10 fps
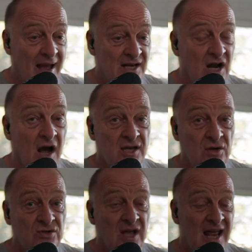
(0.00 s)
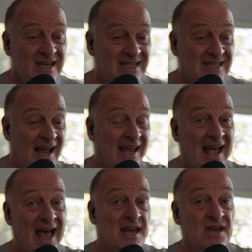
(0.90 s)
patch I use
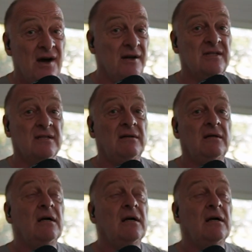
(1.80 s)
day and night.